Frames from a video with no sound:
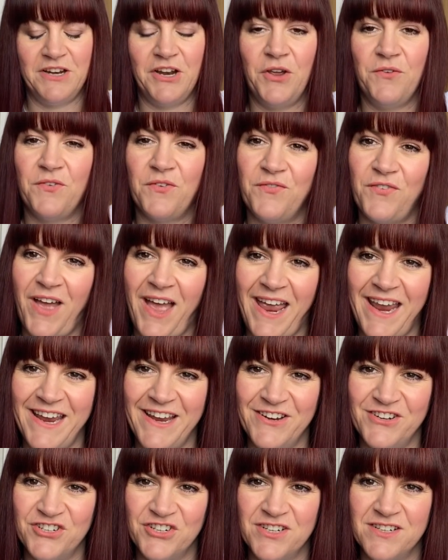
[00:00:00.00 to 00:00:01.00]
over for
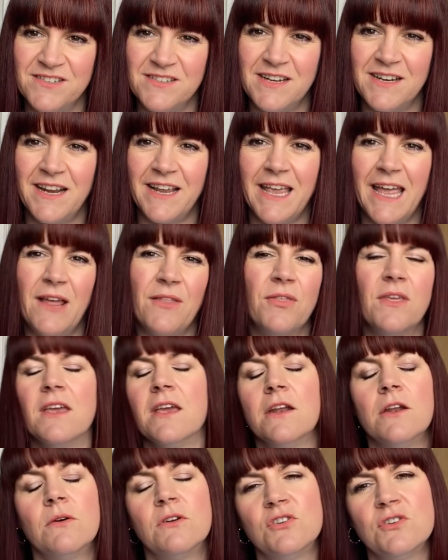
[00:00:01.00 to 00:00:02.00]
ages, and I kept
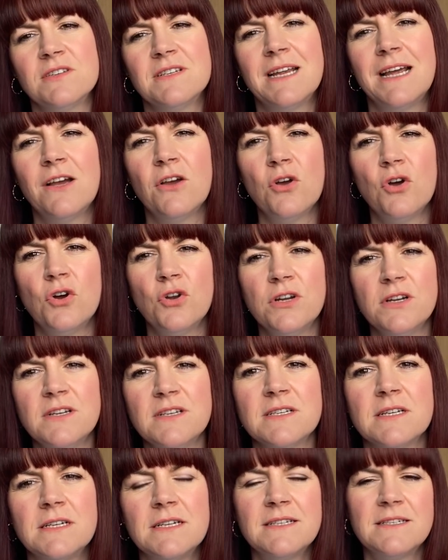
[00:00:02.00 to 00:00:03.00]
thinking, oh, just hang on
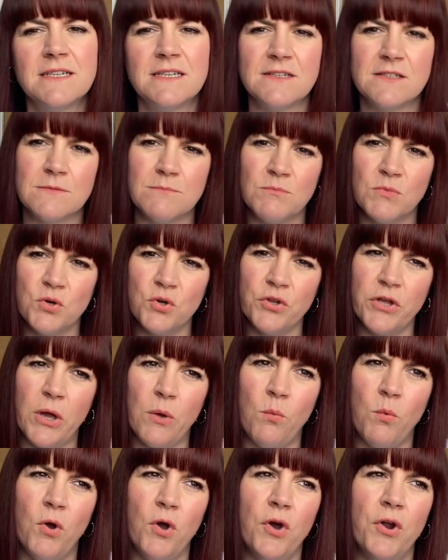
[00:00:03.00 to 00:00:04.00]
until I see some more that I
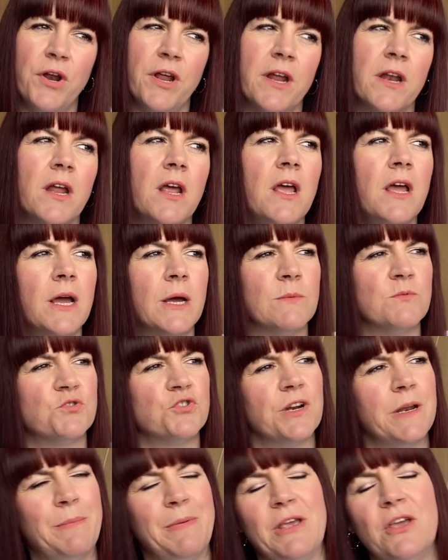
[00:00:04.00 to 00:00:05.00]
want, and I'm
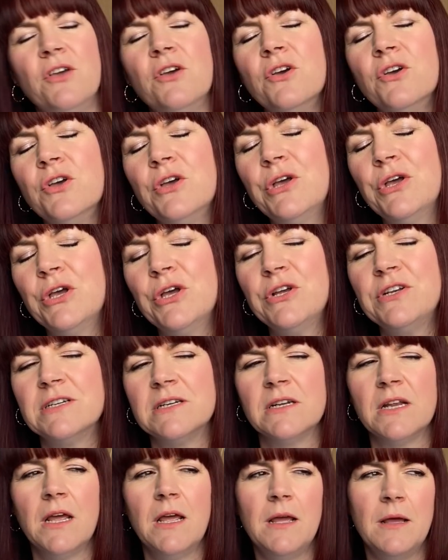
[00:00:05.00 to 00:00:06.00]
trying to be good
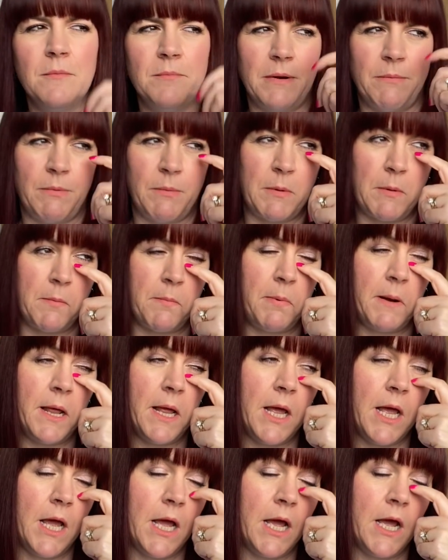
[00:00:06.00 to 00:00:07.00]
and blah, blah, blah,
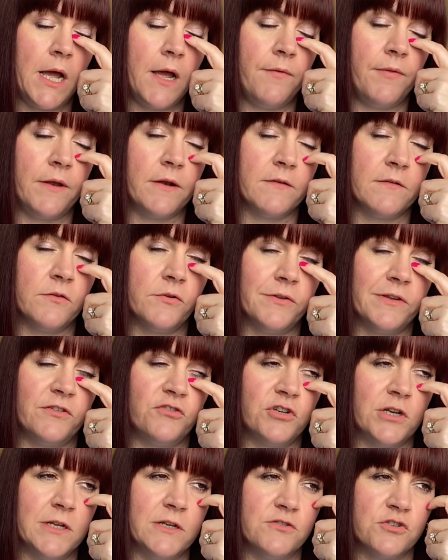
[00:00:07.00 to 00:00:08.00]
blah. And then I saw this
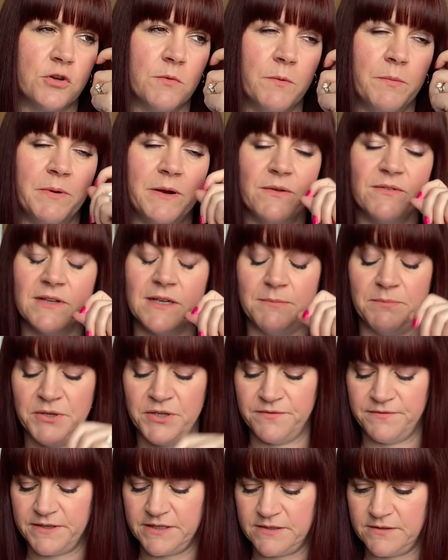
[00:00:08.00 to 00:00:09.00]
challenge come up and I was like,
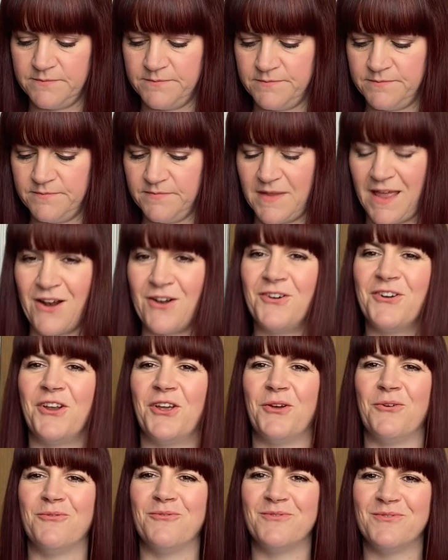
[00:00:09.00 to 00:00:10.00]
perfect, that'll
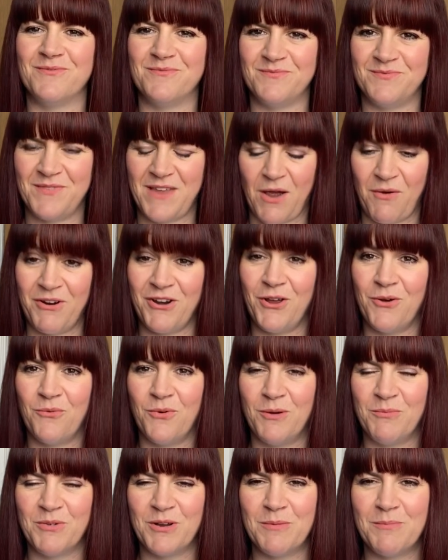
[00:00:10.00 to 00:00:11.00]
do. Now I know what
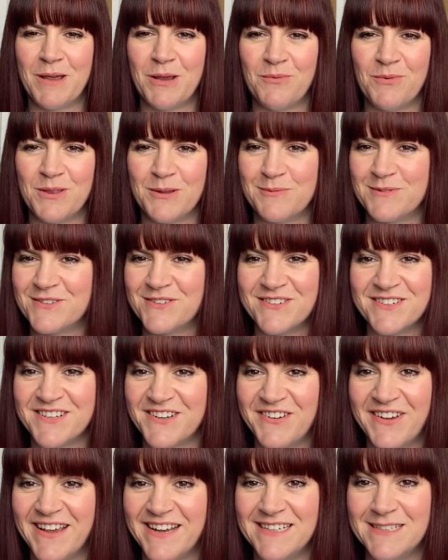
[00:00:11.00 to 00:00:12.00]
I'm going to make with them, so it's
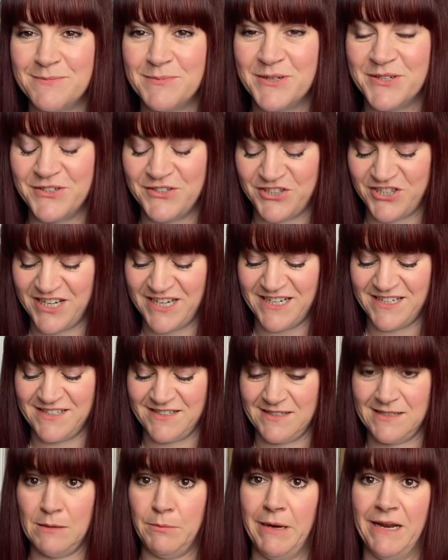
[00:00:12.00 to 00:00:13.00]
okay to purchase.
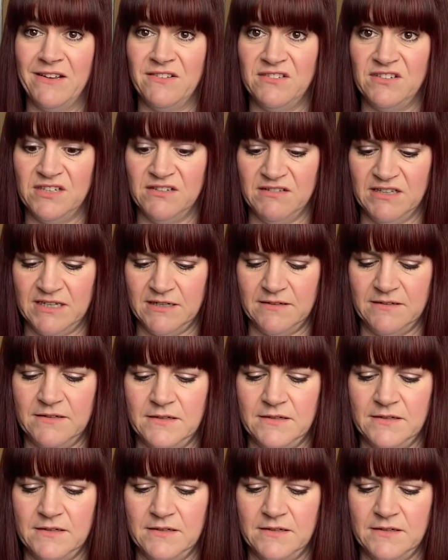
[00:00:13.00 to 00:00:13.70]
Somebody else do that.